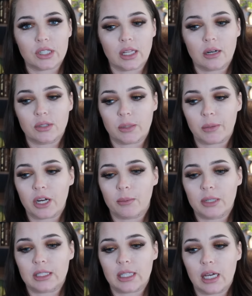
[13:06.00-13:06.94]
said that it was a
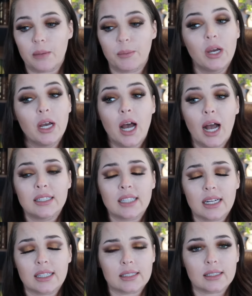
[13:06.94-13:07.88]
pyramid scheme. I
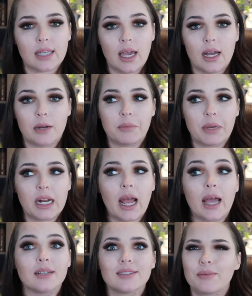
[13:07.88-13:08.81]
said it's a scam, but
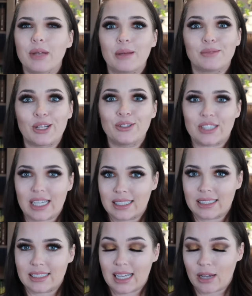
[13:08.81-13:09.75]
hey, sometimes those
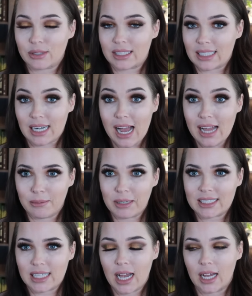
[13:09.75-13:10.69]
things sound
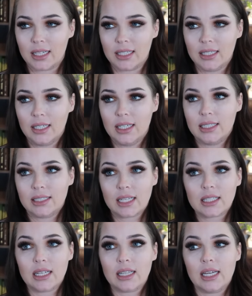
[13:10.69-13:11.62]
synonymous, huh?
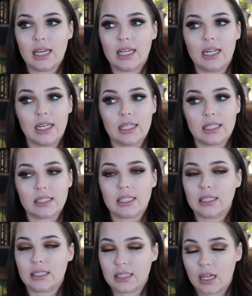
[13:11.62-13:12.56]
Technically, it is
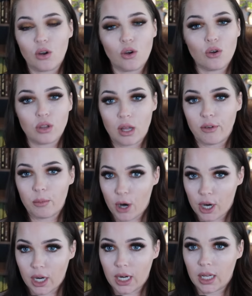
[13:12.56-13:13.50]
single level
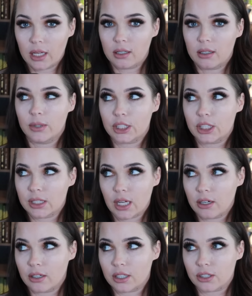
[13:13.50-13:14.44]
marketing, which is
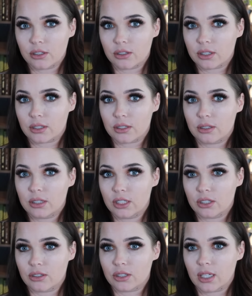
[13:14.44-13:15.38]
under digital
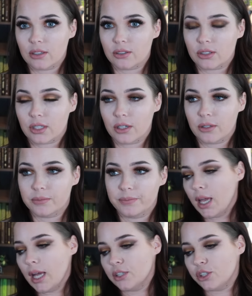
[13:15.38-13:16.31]
sales. So
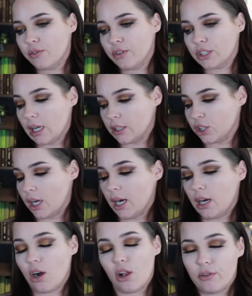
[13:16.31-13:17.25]
again, it's
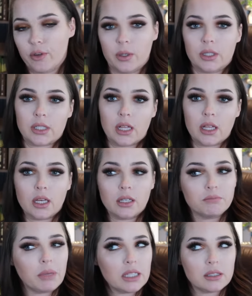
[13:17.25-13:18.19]
oversaturated. All of you are
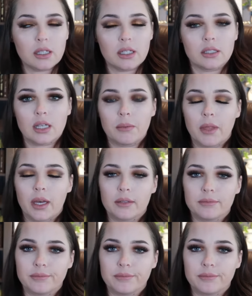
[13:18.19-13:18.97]
selling basically the same thing.